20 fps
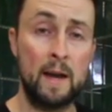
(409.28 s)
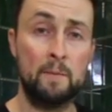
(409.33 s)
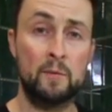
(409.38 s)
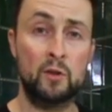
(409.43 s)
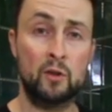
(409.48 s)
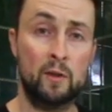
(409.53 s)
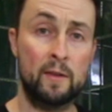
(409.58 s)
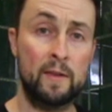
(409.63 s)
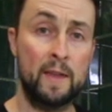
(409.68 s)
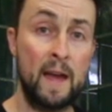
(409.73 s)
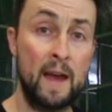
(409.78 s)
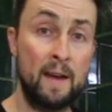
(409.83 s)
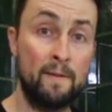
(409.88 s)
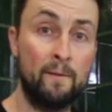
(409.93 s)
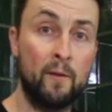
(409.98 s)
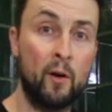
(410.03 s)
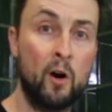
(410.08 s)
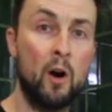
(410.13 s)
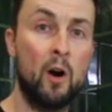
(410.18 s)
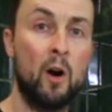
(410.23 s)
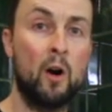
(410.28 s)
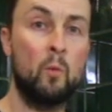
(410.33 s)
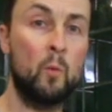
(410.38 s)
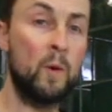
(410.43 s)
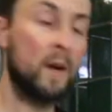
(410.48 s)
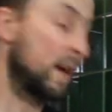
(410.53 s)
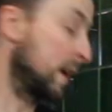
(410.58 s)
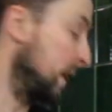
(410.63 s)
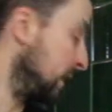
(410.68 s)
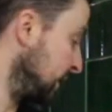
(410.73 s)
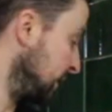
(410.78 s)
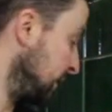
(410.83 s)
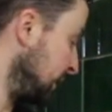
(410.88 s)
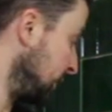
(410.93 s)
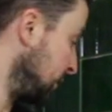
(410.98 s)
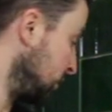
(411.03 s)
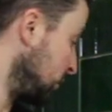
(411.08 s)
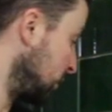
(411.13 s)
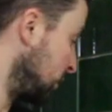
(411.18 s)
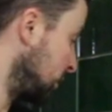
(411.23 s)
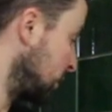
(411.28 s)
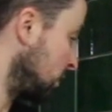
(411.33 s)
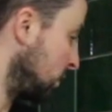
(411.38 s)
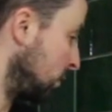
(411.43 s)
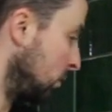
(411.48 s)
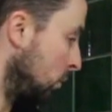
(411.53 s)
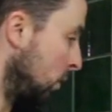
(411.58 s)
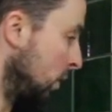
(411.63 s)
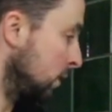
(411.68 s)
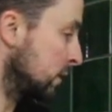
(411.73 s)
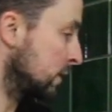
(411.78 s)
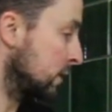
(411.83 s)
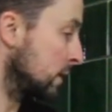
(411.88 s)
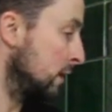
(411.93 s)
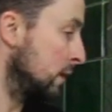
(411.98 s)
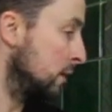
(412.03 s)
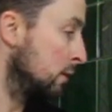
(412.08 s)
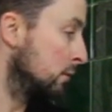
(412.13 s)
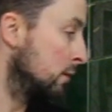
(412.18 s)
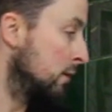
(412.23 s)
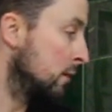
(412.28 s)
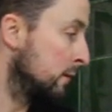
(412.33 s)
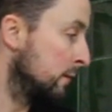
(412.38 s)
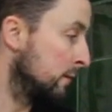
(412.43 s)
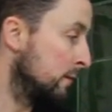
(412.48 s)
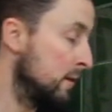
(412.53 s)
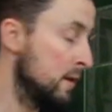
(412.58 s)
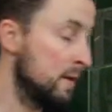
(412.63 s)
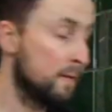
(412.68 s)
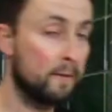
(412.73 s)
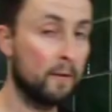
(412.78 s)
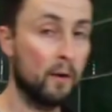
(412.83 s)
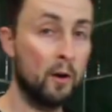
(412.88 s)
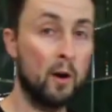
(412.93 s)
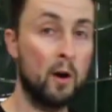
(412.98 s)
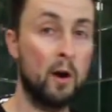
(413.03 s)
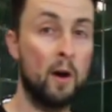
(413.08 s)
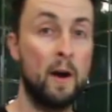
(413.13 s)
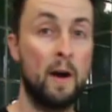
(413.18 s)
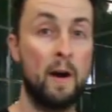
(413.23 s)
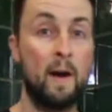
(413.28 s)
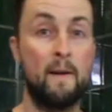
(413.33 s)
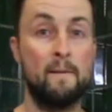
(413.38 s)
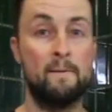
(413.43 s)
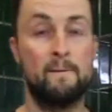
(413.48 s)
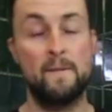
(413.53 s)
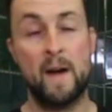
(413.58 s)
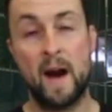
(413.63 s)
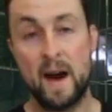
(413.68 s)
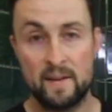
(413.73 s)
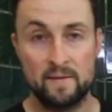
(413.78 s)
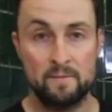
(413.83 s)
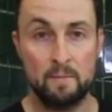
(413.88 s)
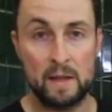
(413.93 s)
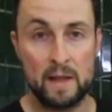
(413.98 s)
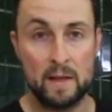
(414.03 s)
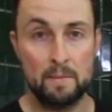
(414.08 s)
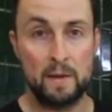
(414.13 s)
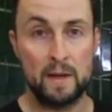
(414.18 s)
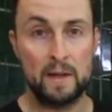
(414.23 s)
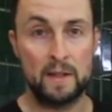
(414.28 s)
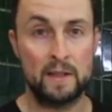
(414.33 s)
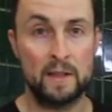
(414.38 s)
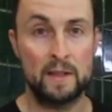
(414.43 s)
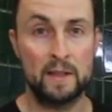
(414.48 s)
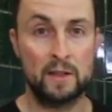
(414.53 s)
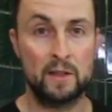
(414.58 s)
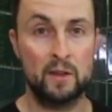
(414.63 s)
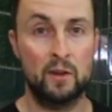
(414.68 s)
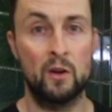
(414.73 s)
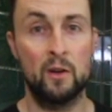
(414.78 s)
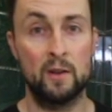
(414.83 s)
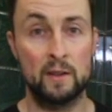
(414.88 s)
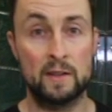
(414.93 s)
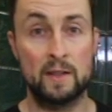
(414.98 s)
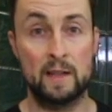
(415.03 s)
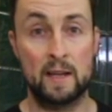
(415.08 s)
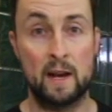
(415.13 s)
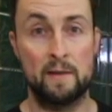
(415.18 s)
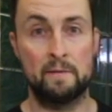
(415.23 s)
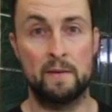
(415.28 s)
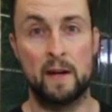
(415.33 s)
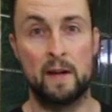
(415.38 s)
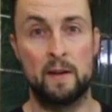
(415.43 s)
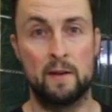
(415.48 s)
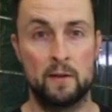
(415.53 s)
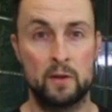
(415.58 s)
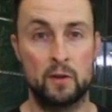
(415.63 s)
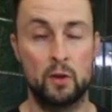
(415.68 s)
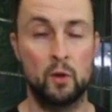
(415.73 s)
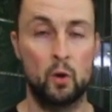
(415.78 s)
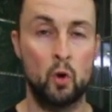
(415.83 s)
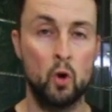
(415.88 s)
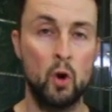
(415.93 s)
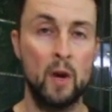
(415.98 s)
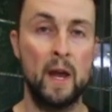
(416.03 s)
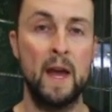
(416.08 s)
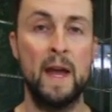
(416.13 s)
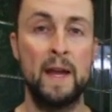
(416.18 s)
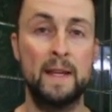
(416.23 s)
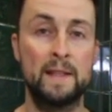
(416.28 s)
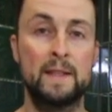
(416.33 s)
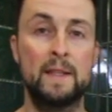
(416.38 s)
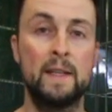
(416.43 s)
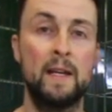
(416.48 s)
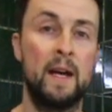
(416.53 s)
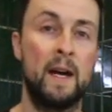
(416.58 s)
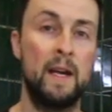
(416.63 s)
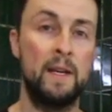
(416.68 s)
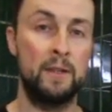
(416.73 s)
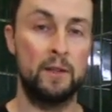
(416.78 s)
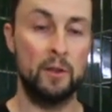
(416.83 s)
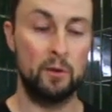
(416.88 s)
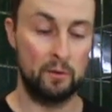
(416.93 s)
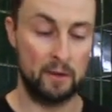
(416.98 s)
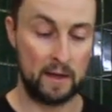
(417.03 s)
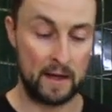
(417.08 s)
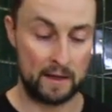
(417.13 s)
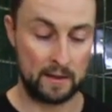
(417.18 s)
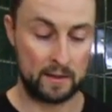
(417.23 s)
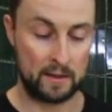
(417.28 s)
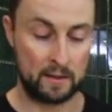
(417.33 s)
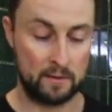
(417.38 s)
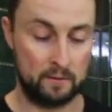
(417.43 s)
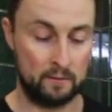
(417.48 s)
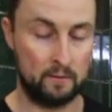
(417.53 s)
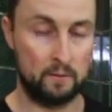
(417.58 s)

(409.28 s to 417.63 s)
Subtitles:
so therefore we are going to deduct 1, 2, 3, 4, 5mm altogether. So go ahead and do that.